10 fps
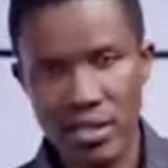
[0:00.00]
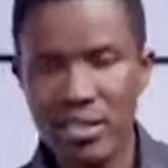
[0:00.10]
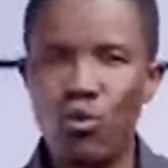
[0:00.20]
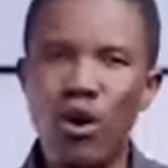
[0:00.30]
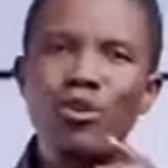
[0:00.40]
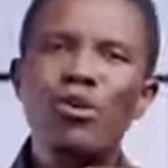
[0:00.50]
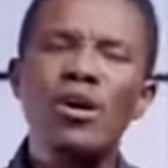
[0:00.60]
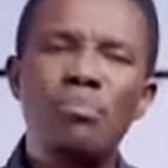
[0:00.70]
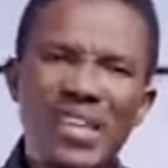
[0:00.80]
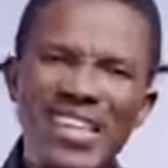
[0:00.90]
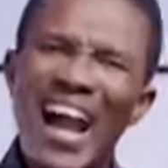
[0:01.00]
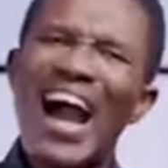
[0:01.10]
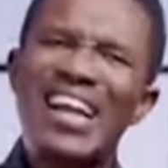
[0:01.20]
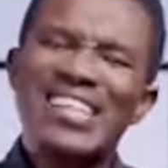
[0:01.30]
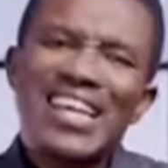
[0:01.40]
They want to be the
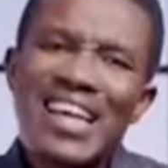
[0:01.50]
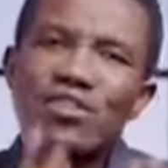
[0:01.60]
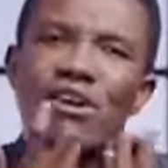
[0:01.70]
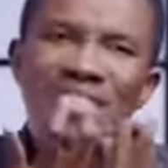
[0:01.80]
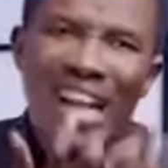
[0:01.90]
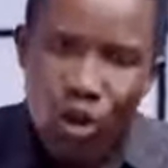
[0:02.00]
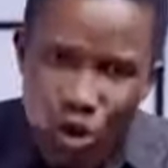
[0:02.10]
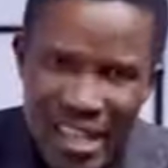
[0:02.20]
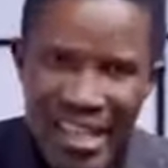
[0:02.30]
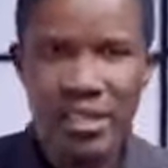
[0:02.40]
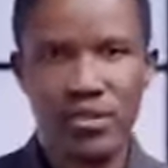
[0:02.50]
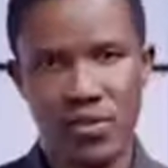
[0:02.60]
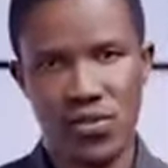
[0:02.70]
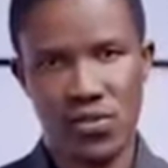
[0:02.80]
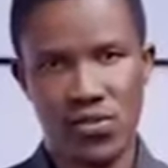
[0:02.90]
architect of their own
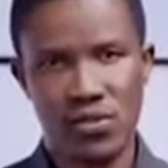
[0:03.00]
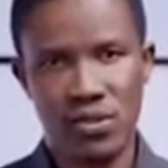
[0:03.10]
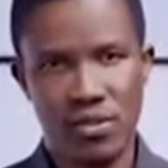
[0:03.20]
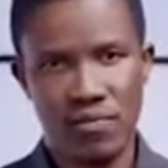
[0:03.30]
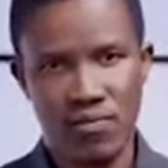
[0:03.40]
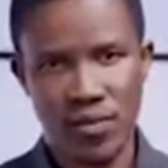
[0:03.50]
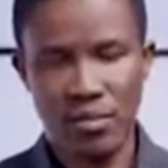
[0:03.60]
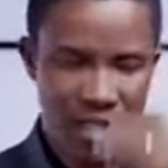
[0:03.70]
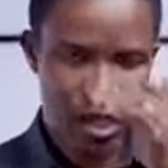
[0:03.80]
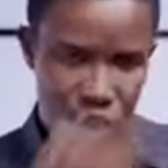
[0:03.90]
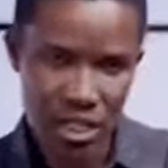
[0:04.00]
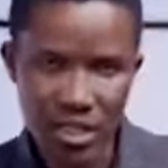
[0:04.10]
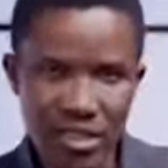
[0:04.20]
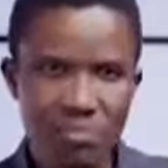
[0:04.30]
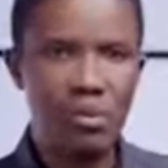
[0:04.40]
increase by
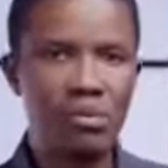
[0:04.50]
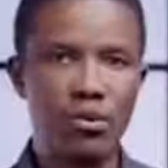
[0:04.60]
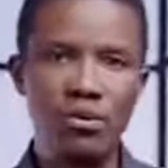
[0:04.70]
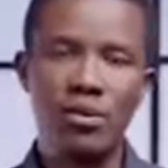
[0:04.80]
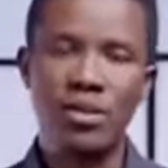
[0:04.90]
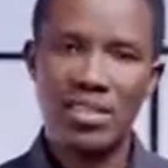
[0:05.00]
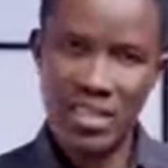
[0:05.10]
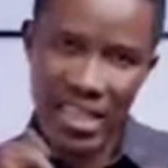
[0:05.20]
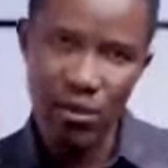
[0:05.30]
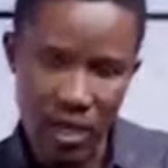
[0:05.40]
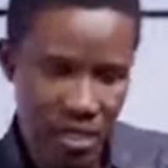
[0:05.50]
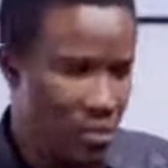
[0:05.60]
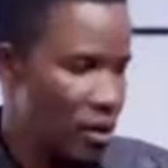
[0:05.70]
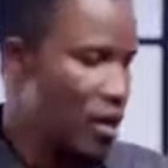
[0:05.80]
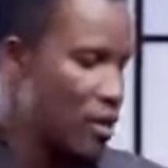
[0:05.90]
cheating other people, taking what
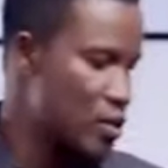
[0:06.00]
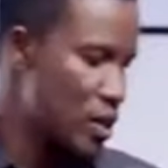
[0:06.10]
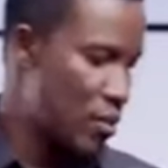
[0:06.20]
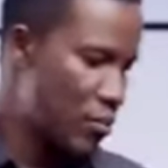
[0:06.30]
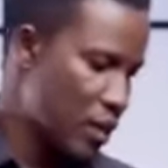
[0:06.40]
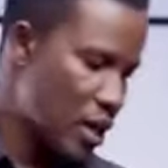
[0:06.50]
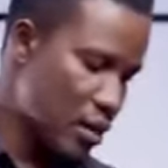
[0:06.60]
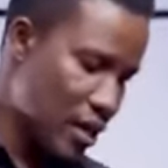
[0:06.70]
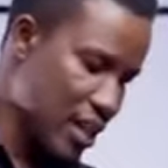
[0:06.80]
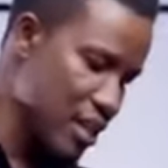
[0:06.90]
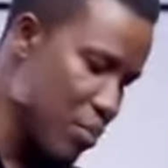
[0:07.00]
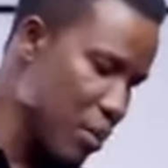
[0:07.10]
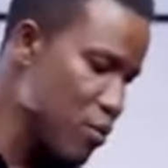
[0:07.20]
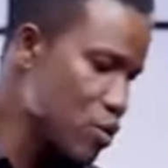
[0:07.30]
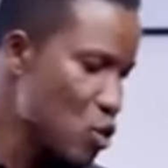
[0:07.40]
doesn't belong to them. Another thing that
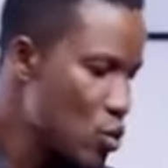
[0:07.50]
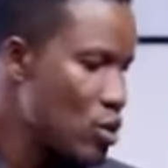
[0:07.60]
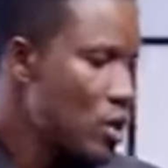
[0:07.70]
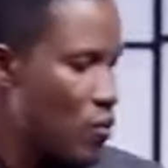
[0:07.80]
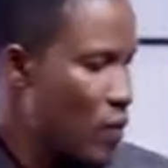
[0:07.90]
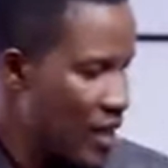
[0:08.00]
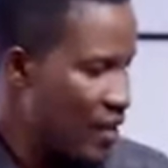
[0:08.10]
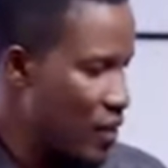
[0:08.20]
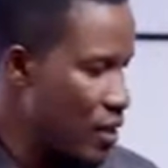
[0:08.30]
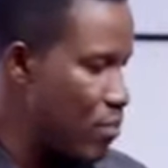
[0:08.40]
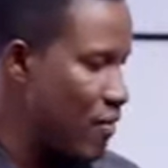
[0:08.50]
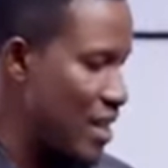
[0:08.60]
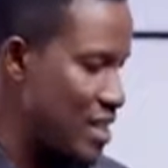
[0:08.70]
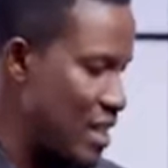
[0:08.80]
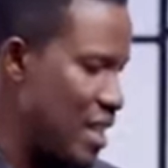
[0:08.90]
people do when they're afraid of
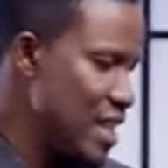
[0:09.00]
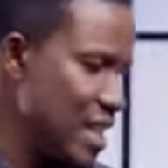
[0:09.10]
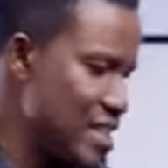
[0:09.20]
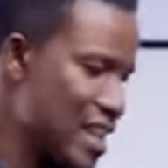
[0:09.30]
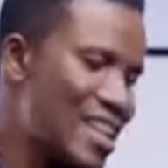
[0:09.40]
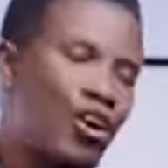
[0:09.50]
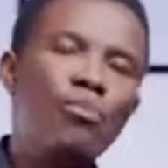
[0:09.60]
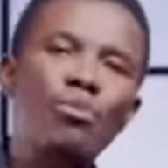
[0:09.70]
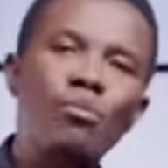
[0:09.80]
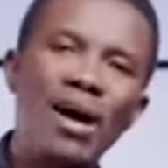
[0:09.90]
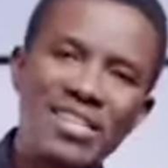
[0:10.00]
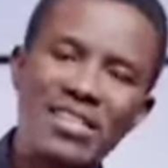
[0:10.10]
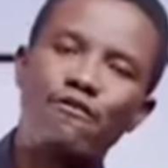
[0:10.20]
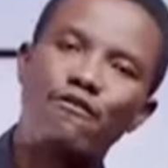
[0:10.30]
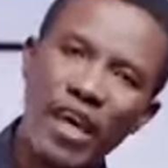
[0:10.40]
poverty is that they compromise
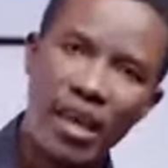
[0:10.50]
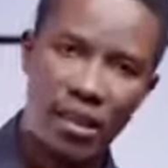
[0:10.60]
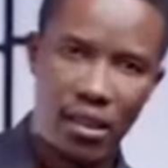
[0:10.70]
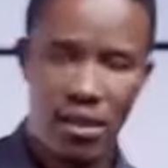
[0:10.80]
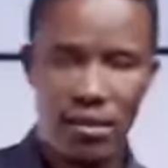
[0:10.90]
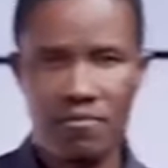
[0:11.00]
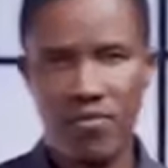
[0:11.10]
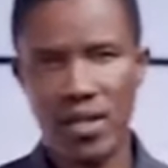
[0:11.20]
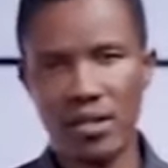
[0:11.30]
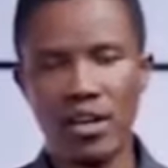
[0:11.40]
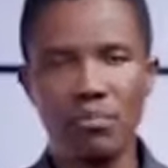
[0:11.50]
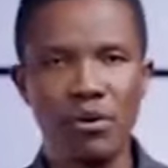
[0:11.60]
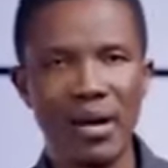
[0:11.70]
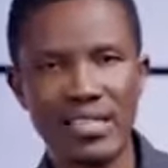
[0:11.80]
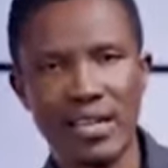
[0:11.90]
their faith. They
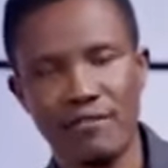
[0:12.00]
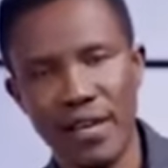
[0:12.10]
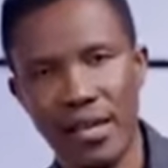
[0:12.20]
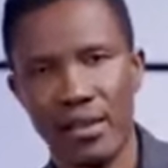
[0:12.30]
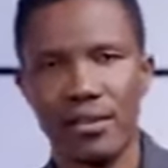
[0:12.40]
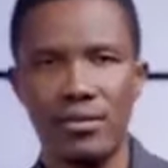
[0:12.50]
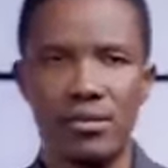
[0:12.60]
compromise their faith.